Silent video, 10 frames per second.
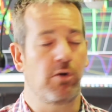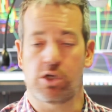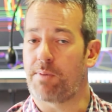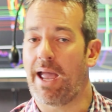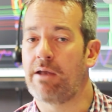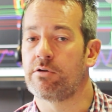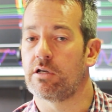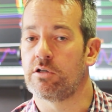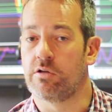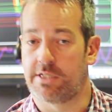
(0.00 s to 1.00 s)
British pound
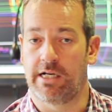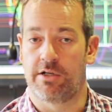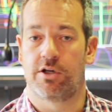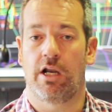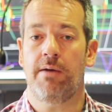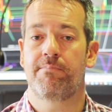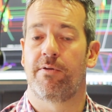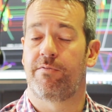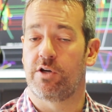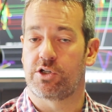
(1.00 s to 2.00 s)
New Zealand dollar,
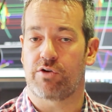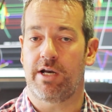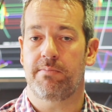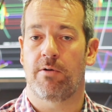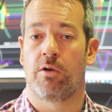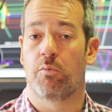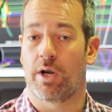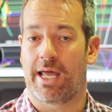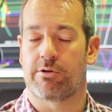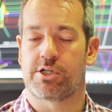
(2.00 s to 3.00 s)
the first trade on a
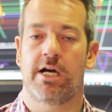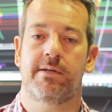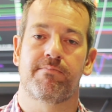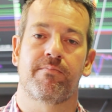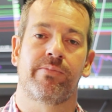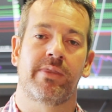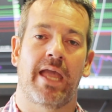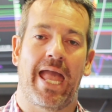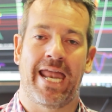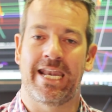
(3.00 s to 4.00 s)
1-hour chart.
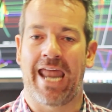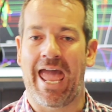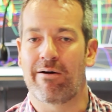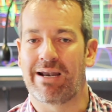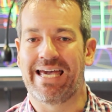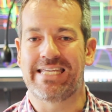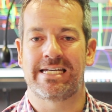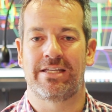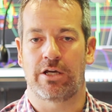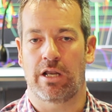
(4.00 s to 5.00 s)
And an hour
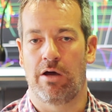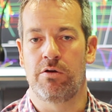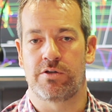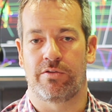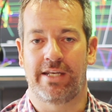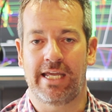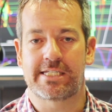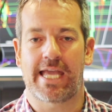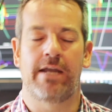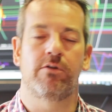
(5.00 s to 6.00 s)
later, at the close of the
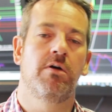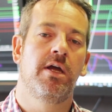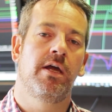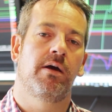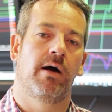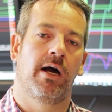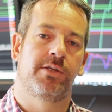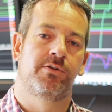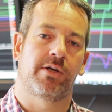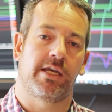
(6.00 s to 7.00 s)
next candle, I
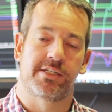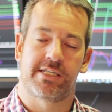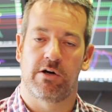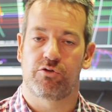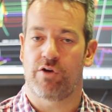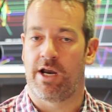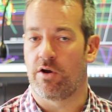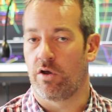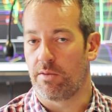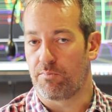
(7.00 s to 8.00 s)
took a sell trade
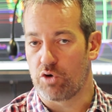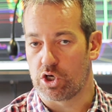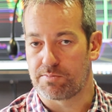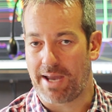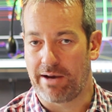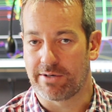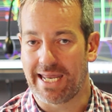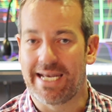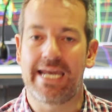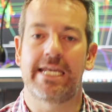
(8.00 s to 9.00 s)
on the British pound
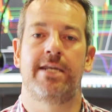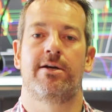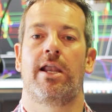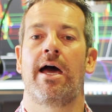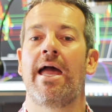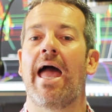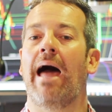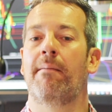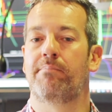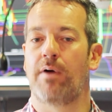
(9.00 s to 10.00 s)
Canadian dollar,
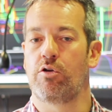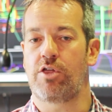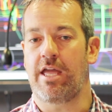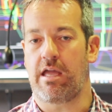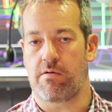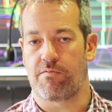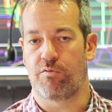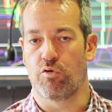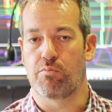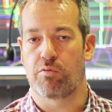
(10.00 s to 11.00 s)
and both hit
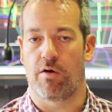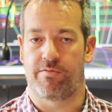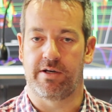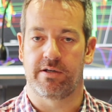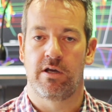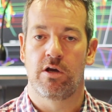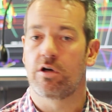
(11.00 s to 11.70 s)
full profit.